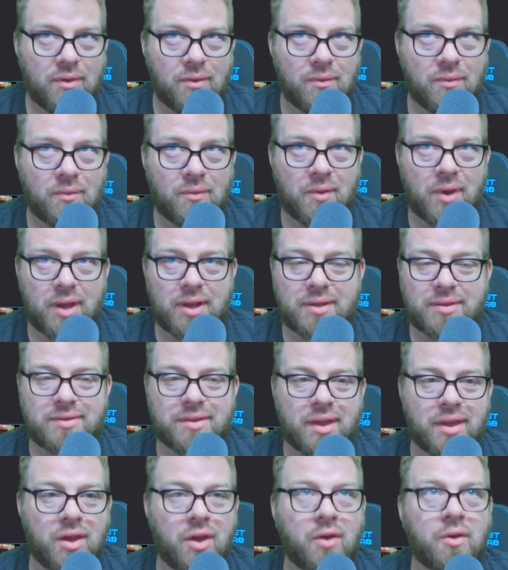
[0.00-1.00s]
Wait a
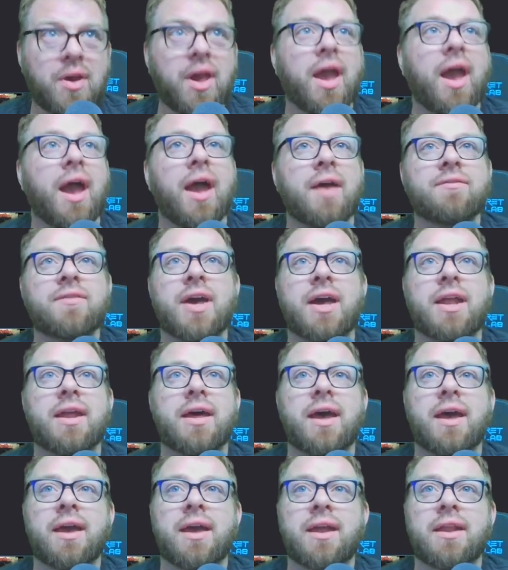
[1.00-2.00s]
second. Okay, I
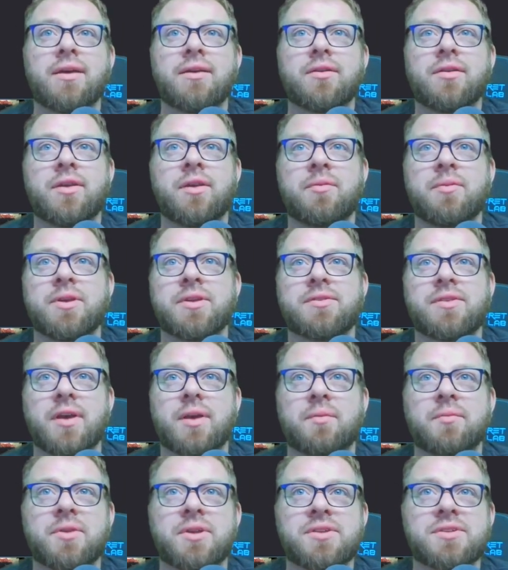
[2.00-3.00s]
gotta give me a
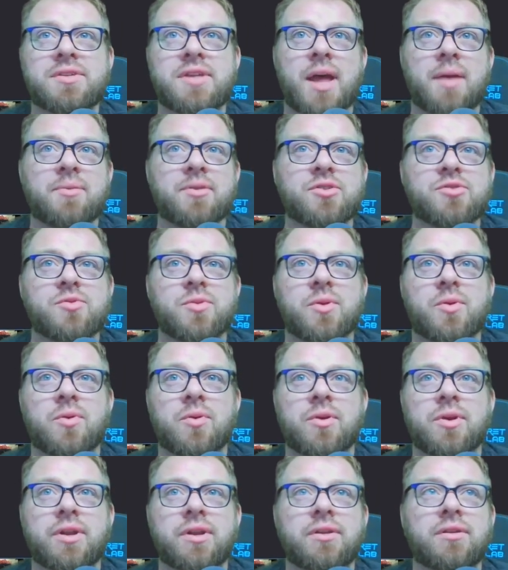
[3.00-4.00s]
second. I'm gonna stop this
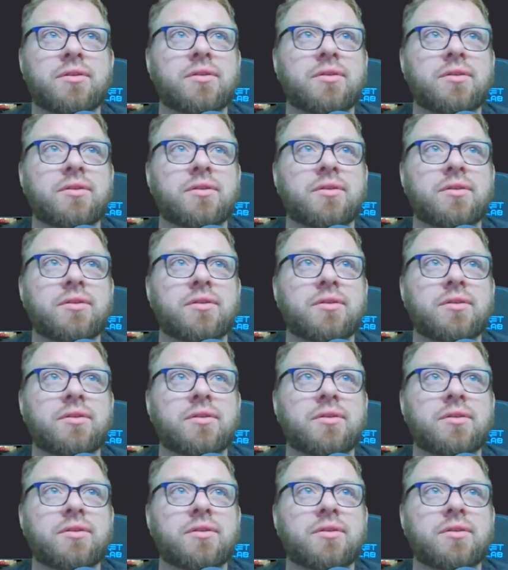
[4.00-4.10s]
recording.